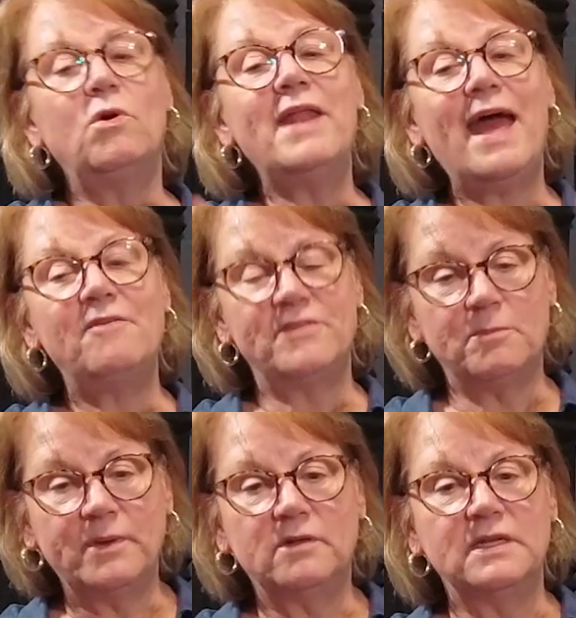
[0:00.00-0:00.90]
one half of the
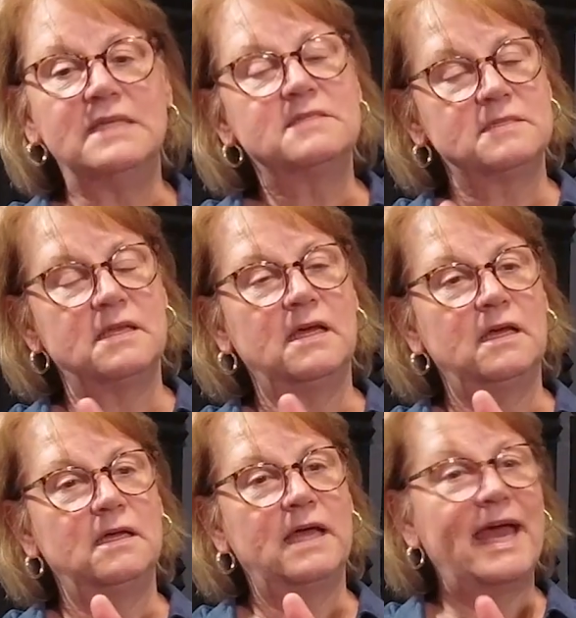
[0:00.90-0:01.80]
building is
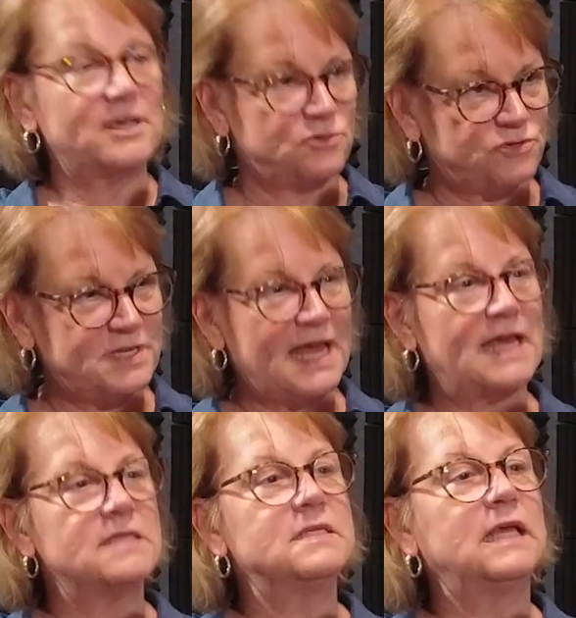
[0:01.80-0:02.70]

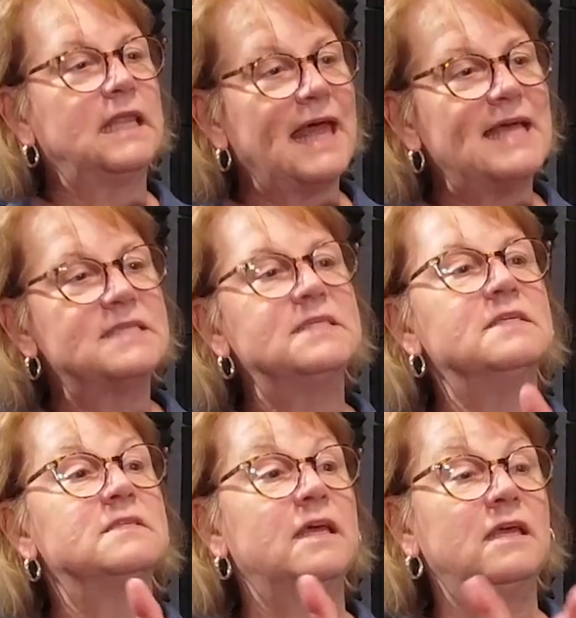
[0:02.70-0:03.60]
exercise and
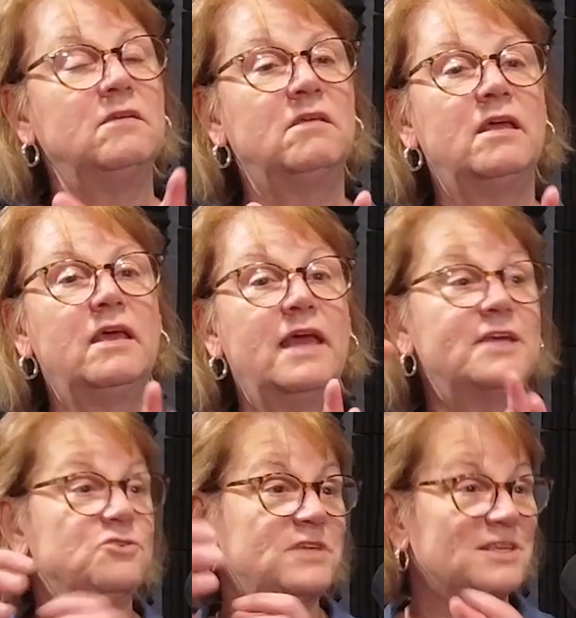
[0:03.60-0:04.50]
classes and
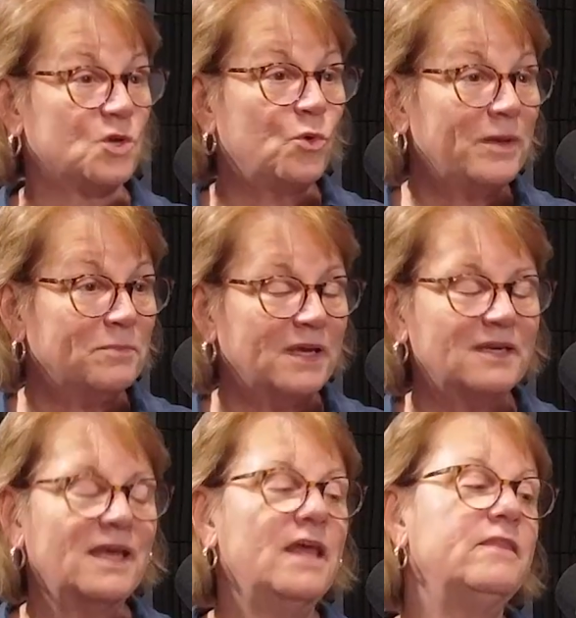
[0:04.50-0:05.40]
exercise
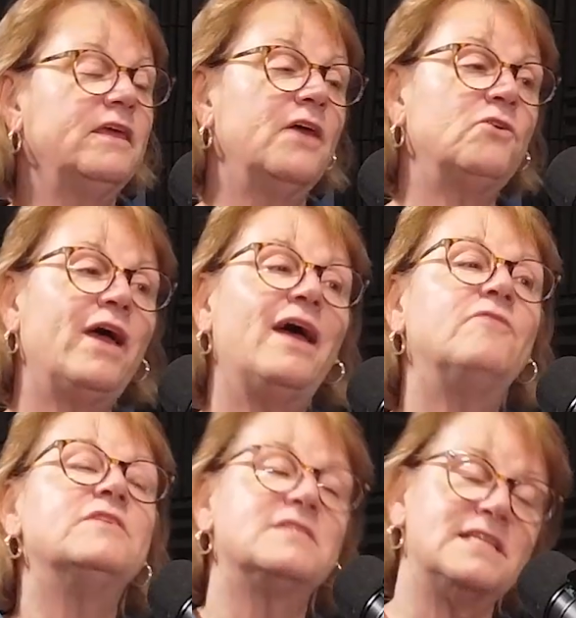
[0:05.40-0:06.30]
equipment. The other
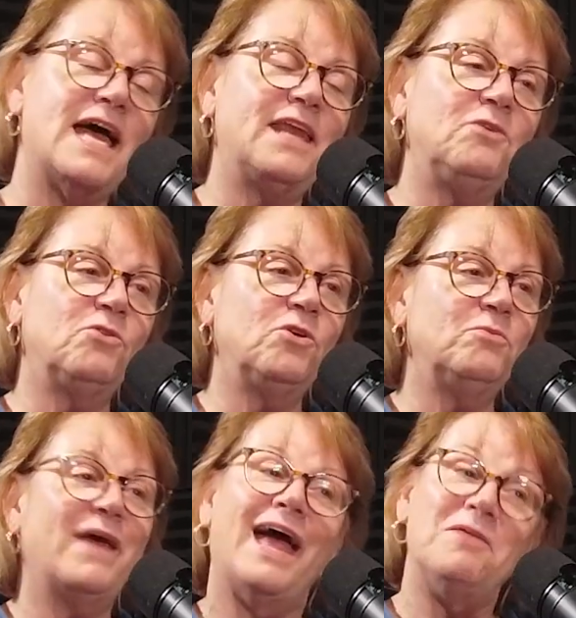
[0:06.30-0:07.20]
half is the dining
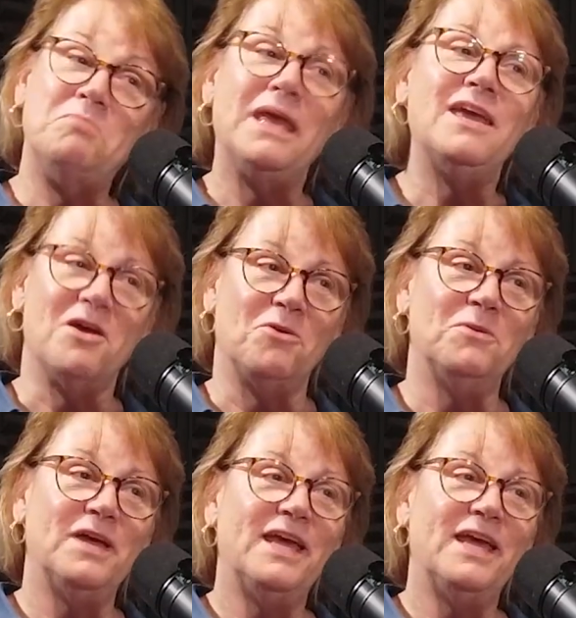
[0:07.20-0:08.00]
room and bingo.